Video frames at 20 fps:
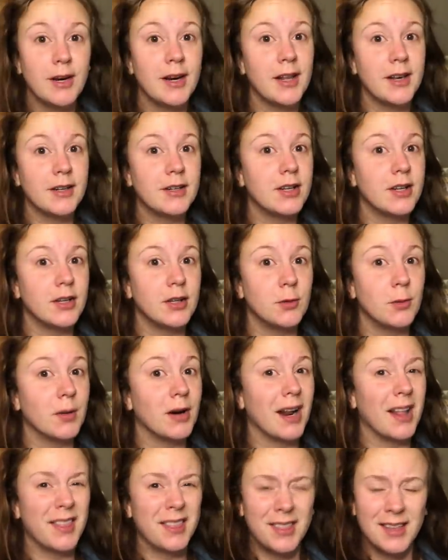now to tell you what
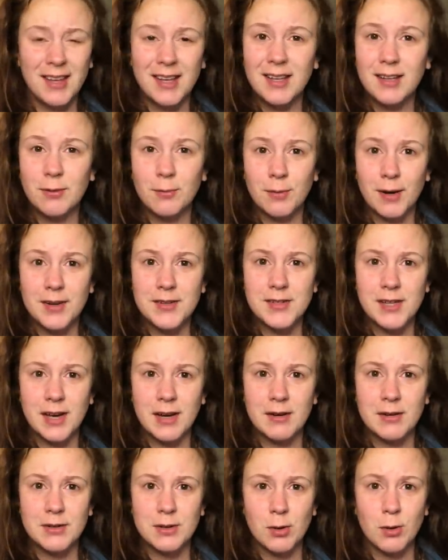I think Raising
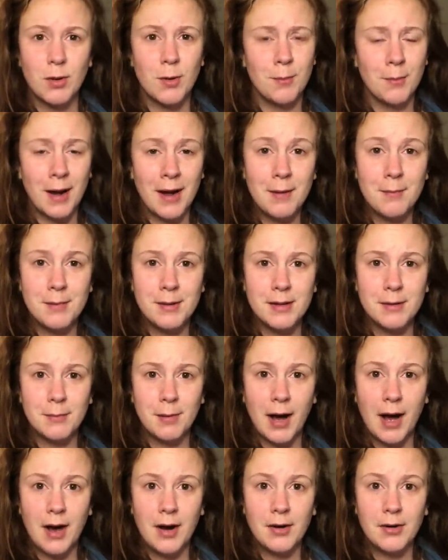Arizona might be
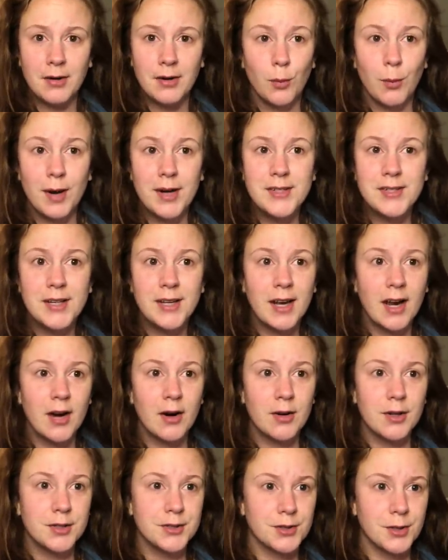about. Raising
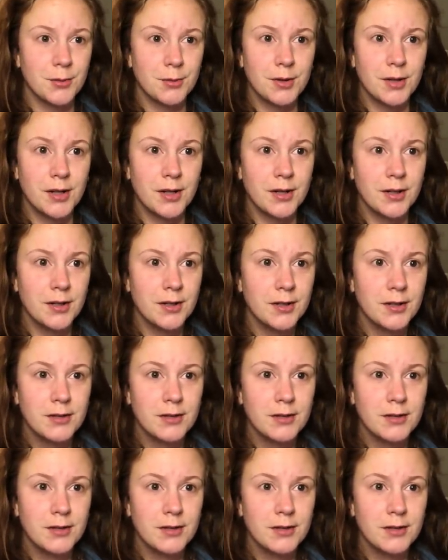Arizona.